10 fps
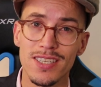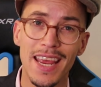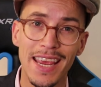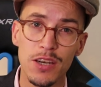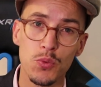
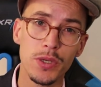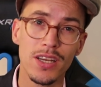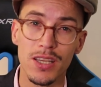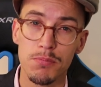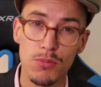and
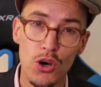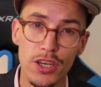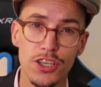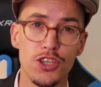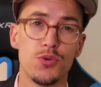weekly
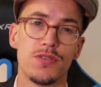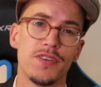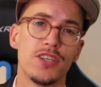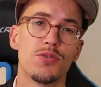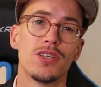modding news
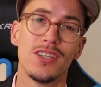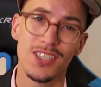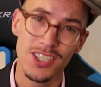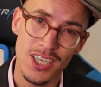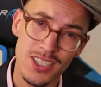videos,
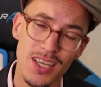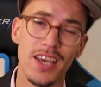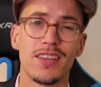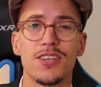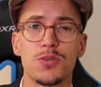just
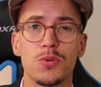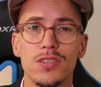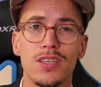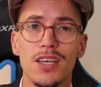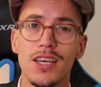like this one,
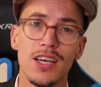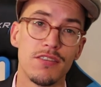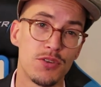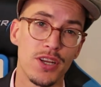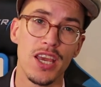
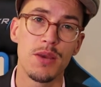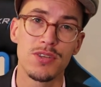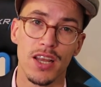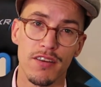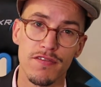for games
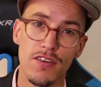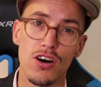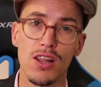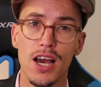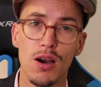like
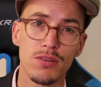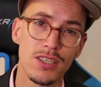Fallout,